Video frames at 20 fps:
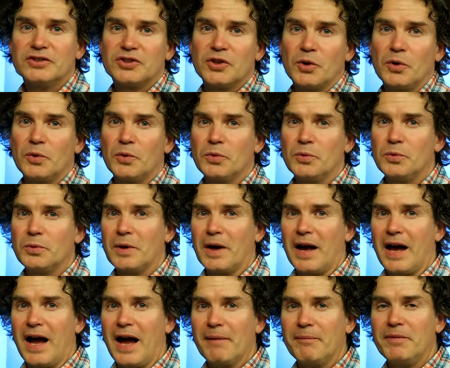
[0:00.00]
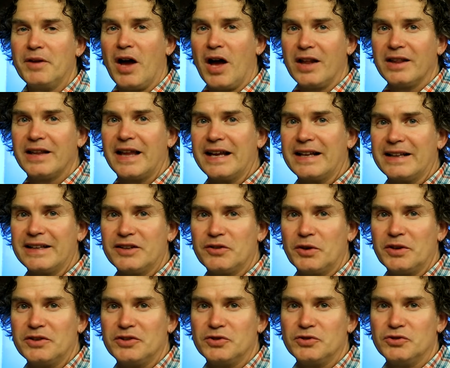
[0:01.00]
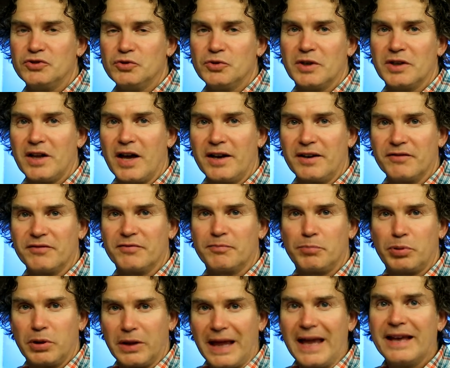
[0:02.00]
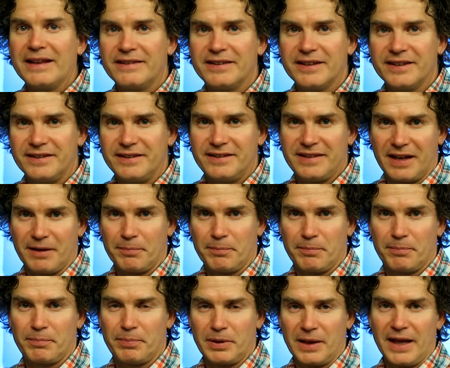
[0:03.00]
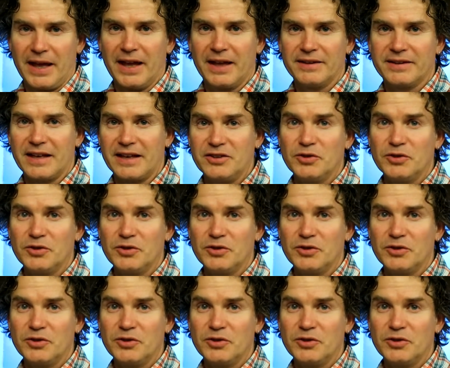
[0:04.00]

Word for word: So I'm not likely going to do a lot of planted plants.